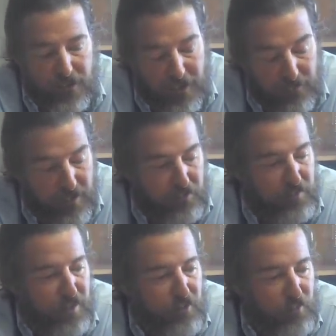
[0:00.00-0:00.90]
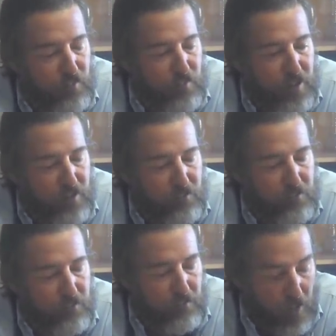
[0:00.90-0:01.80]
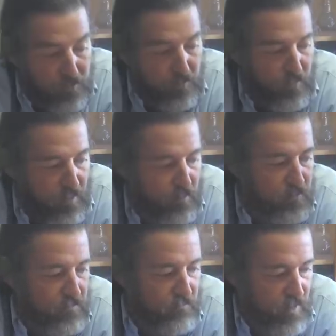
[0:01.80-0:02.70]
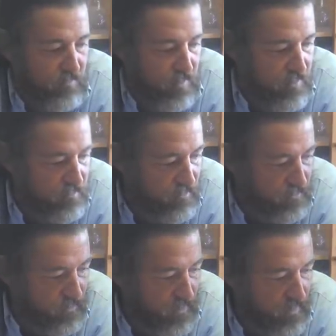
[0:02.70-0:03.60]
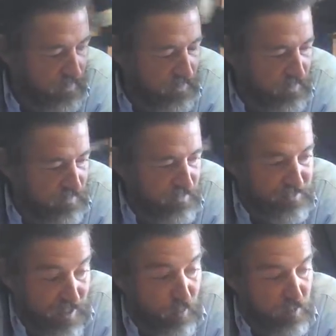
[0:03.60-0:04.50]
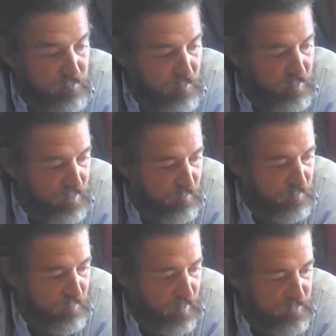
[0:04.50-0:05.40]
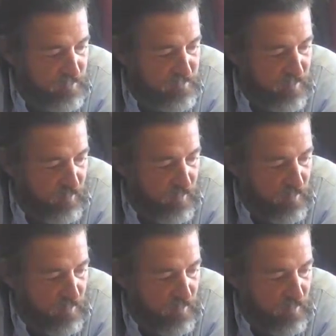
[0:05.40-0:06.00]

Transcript: He married my mother when I was very little, so that's how I fall in love with wine. That's how I.